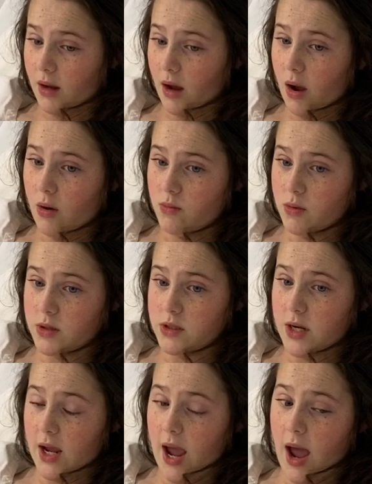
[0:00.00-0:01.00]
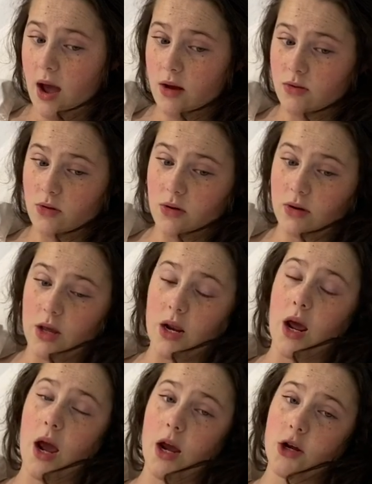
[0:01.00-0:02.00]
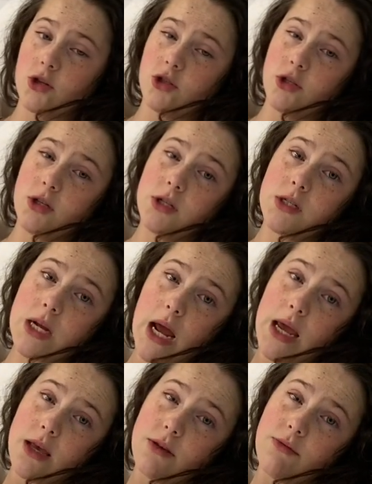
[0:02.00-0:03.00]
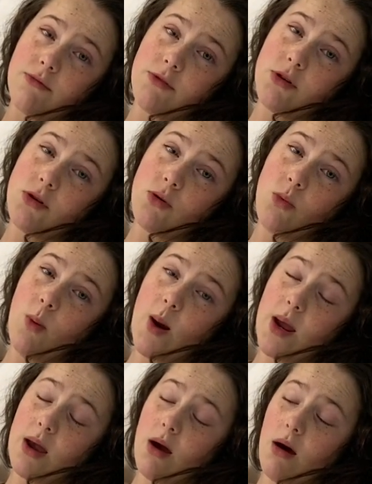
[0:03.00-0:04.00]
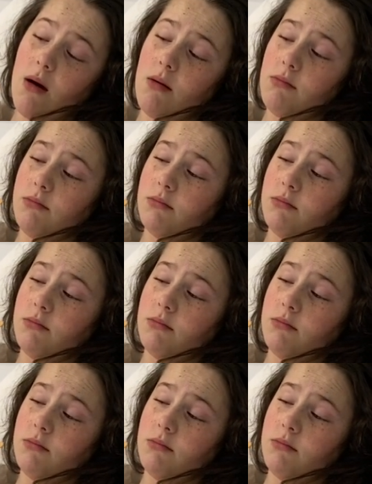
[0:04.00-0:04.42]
I wonder how long it actually takes for you to wake up.